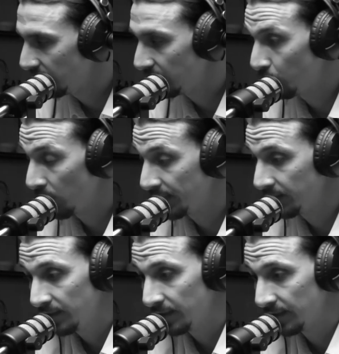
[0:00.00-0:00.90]
it
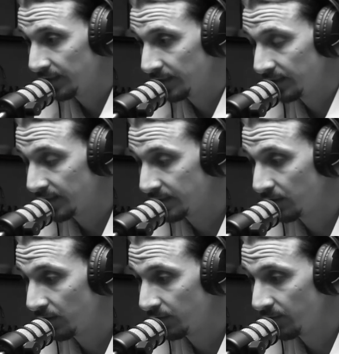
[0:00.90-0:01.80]
went, and it has
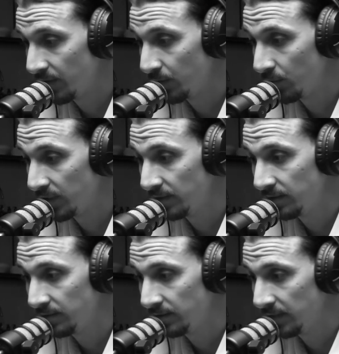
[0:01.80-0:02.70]
gone very
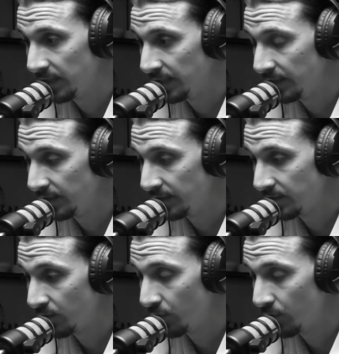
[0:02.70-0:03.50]
well and is